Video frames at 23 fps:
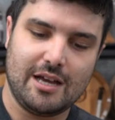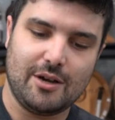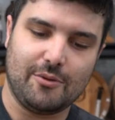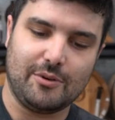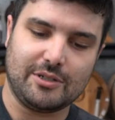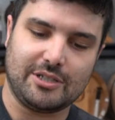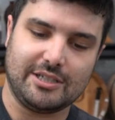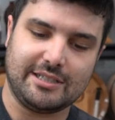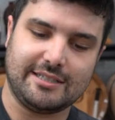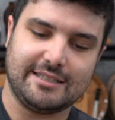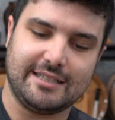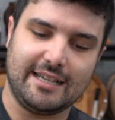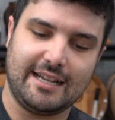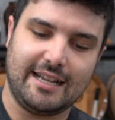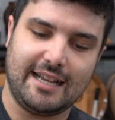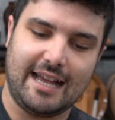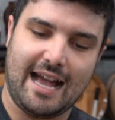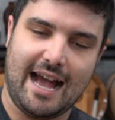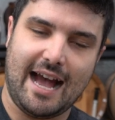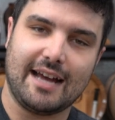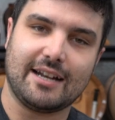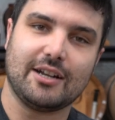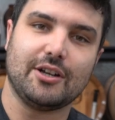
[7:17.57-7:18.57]
which is
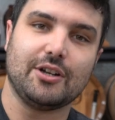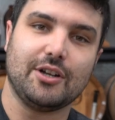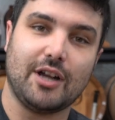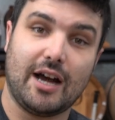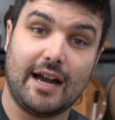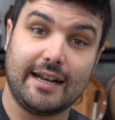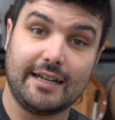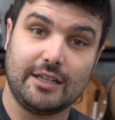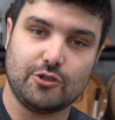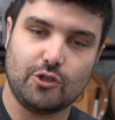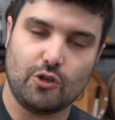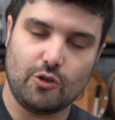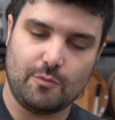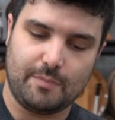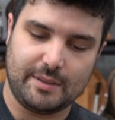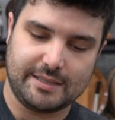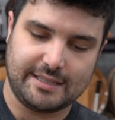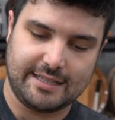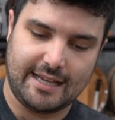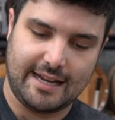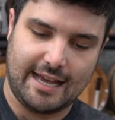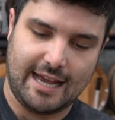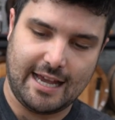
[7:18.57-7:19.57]
sitting at 92%
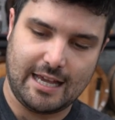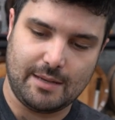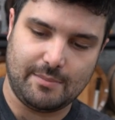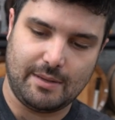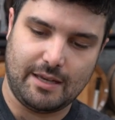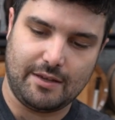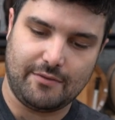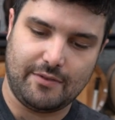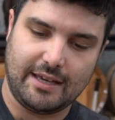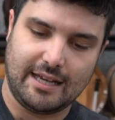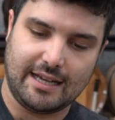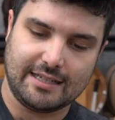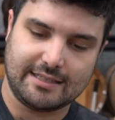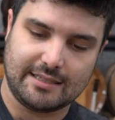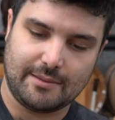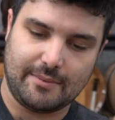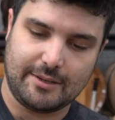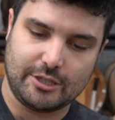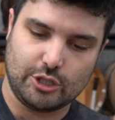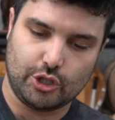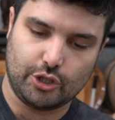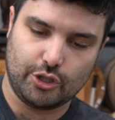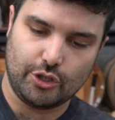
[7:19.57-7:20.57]
ABV, as I
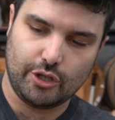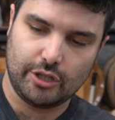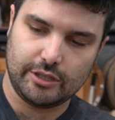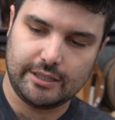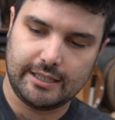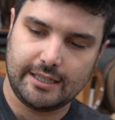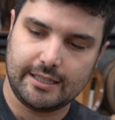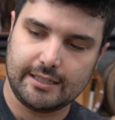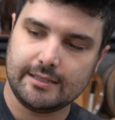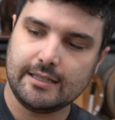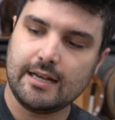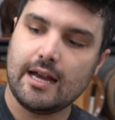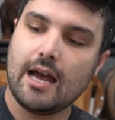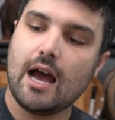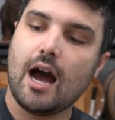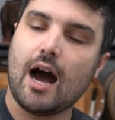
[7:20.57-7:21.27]
mentioned earlier.